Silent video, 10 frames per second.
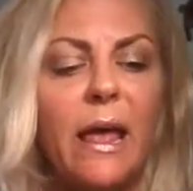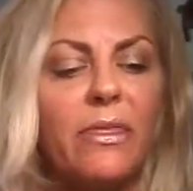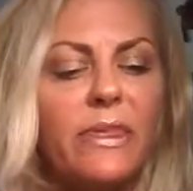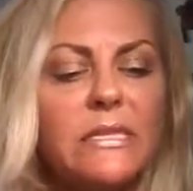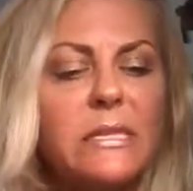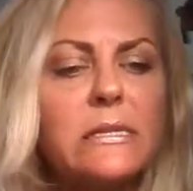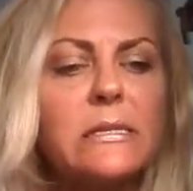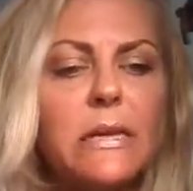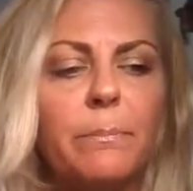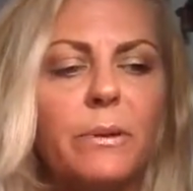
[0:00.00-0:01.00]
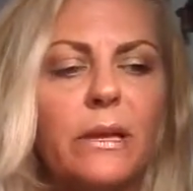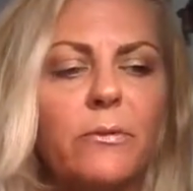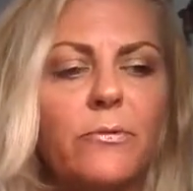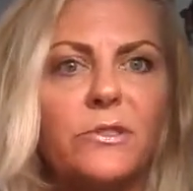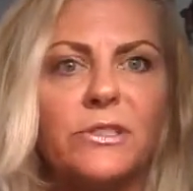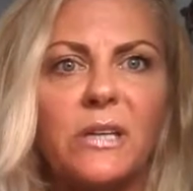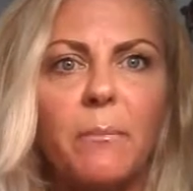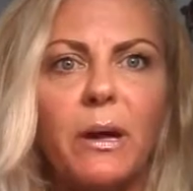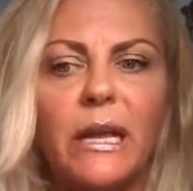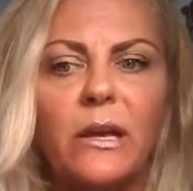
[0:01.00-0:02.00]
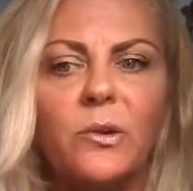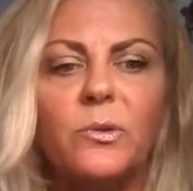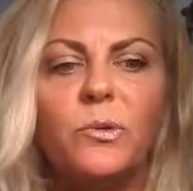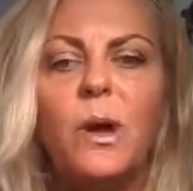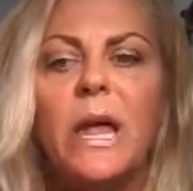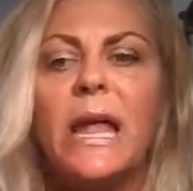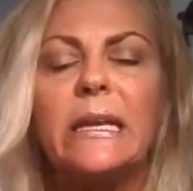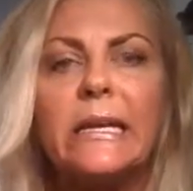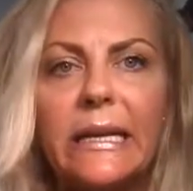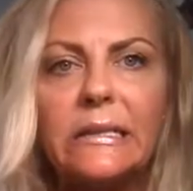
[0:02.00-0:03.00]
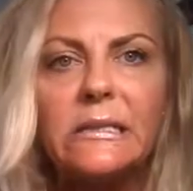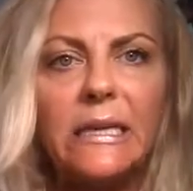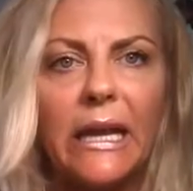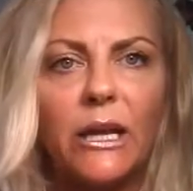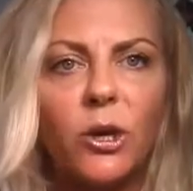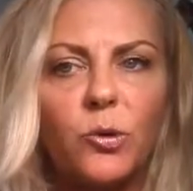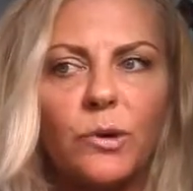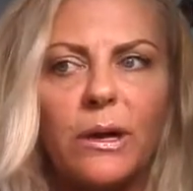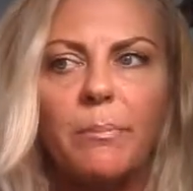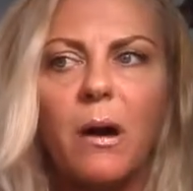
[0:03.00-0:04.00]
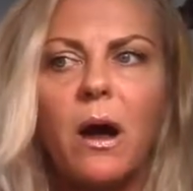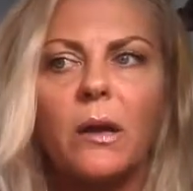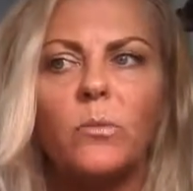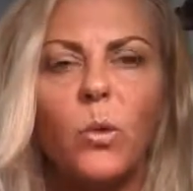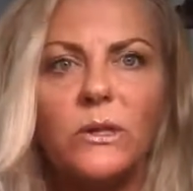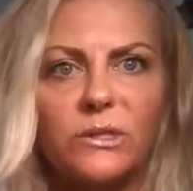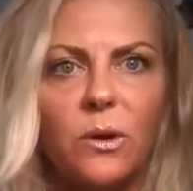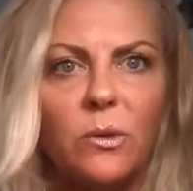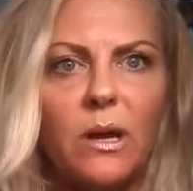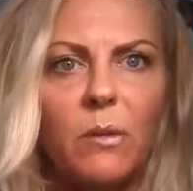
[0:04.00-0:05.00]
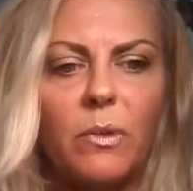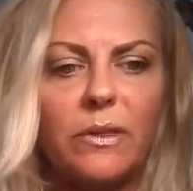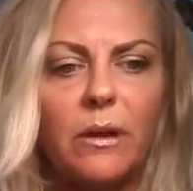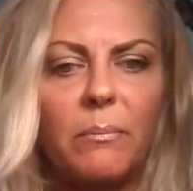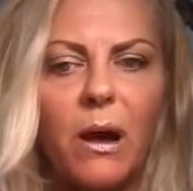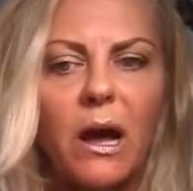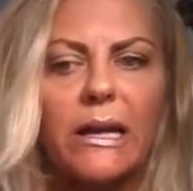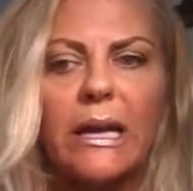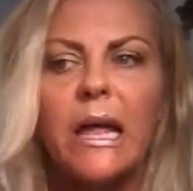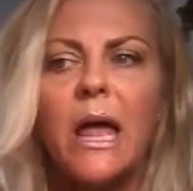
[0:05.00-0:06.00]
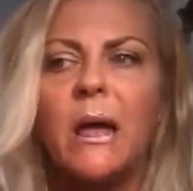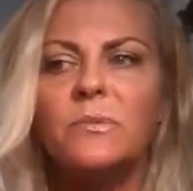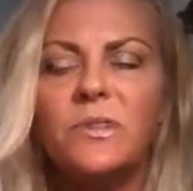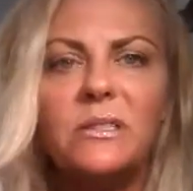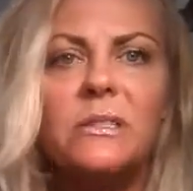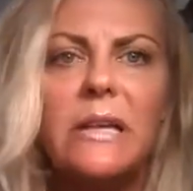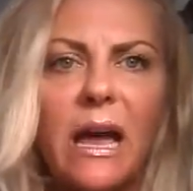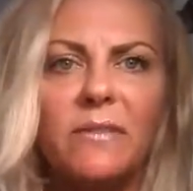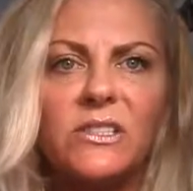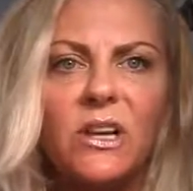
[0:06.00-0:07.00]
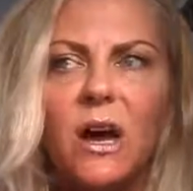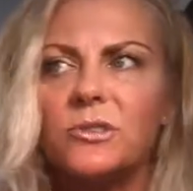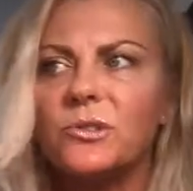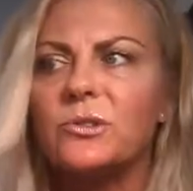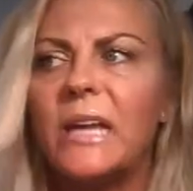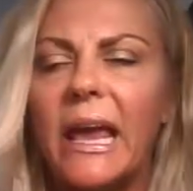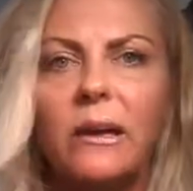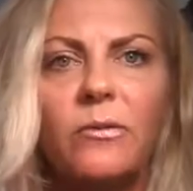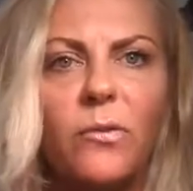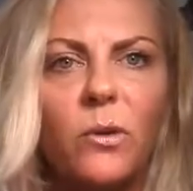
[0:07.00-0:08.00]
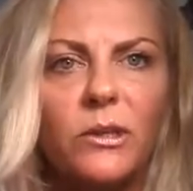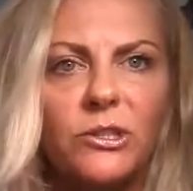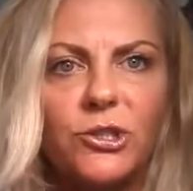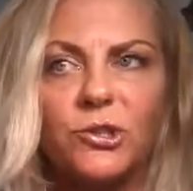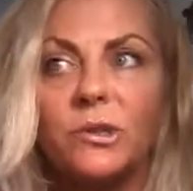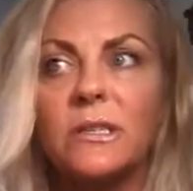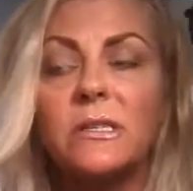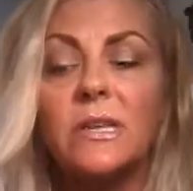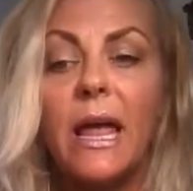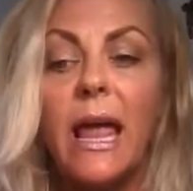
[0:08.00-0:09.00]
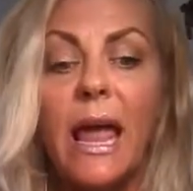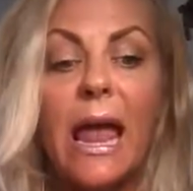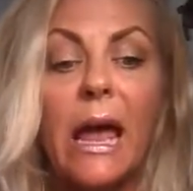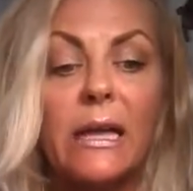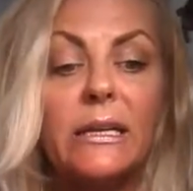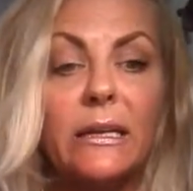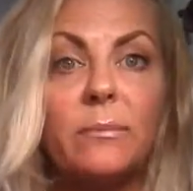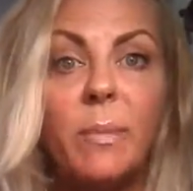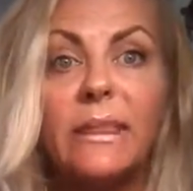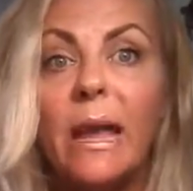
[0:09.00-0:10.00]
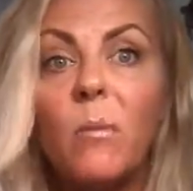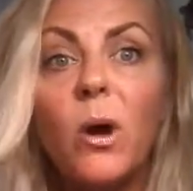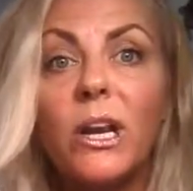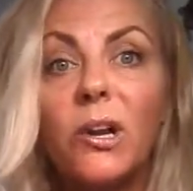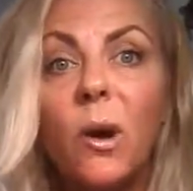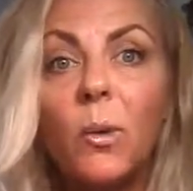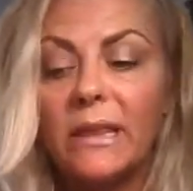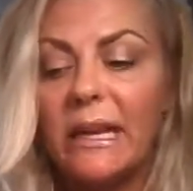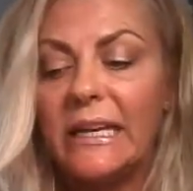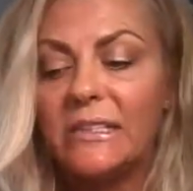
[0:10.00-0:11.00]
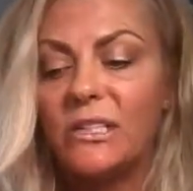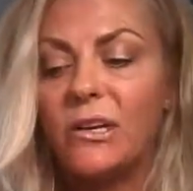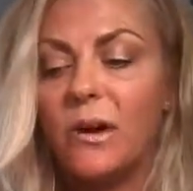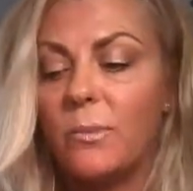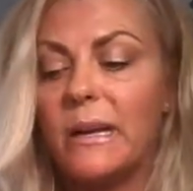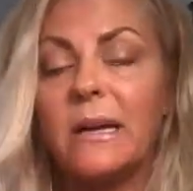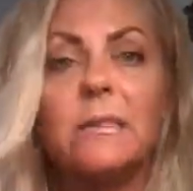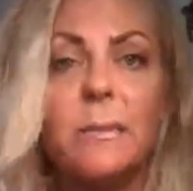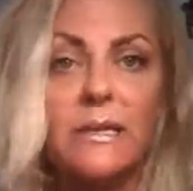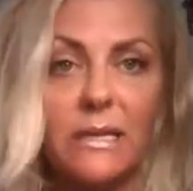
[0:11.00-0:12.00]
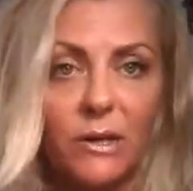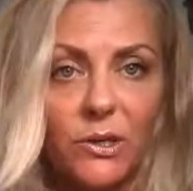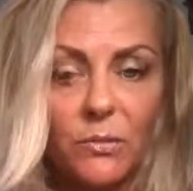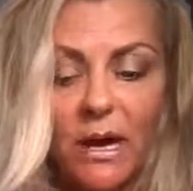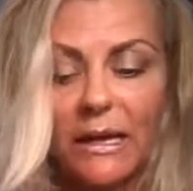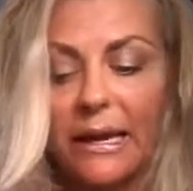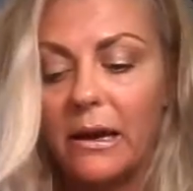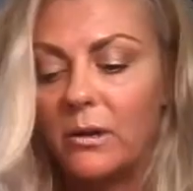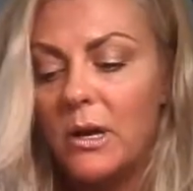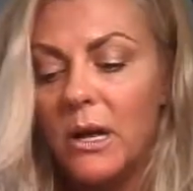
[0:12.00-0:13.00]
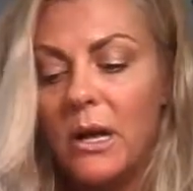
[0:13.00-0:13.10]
This is simply for somebody who needs to get a grip on what's going on with their body, doesn't have a doctor, can't afford insurance, and but they want to know what they need to know because I'm going to tell you right now.